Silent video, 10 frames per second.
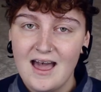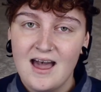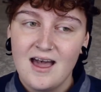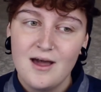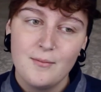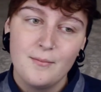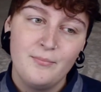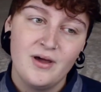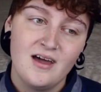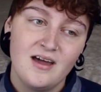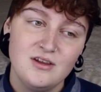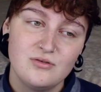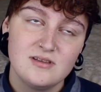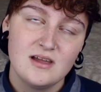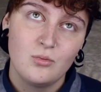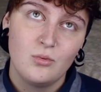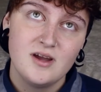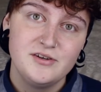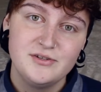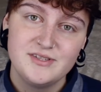Uh, but you're like
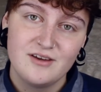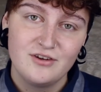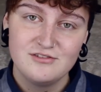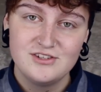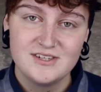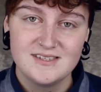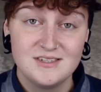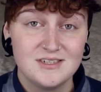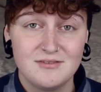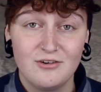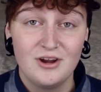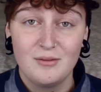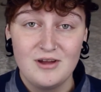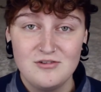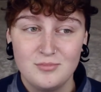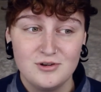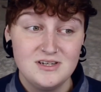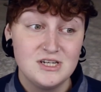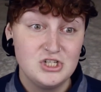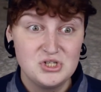way too self-conscious and dysphoric about your body
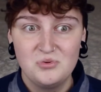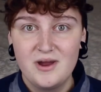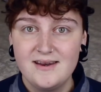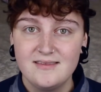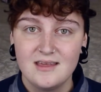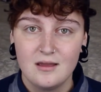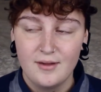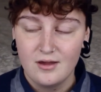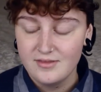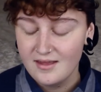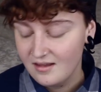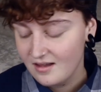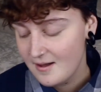to do anything about that.